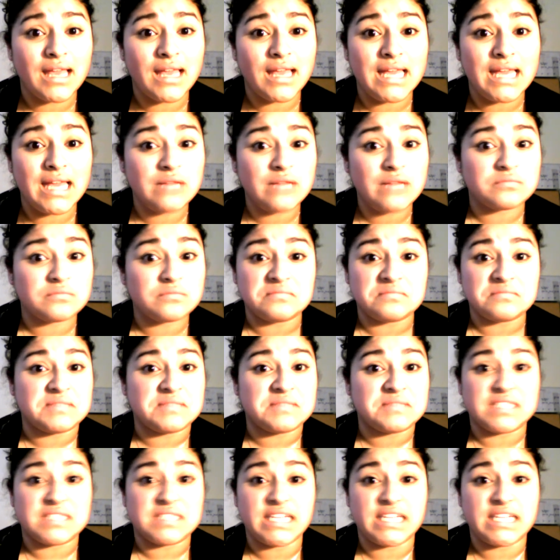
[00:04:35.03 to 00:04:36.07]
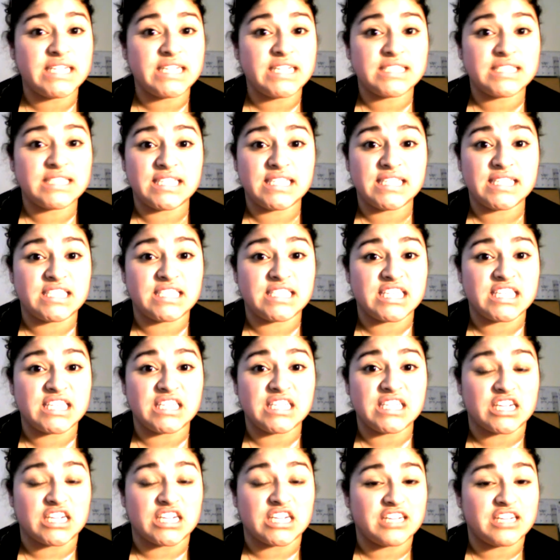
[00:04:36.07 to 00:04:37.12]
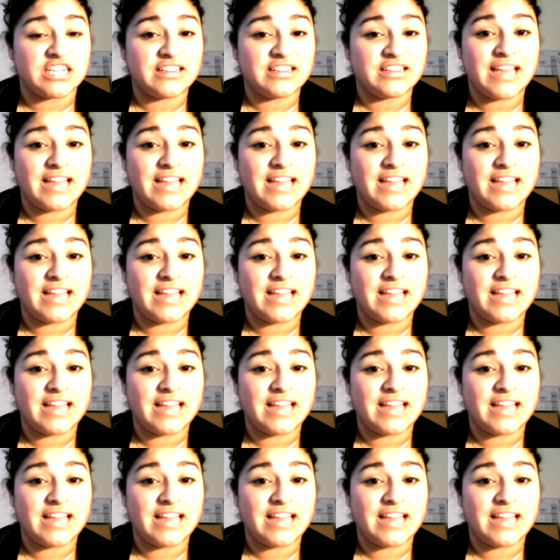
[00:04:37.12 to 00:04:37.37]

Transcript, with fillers: it seriously didn't hurt.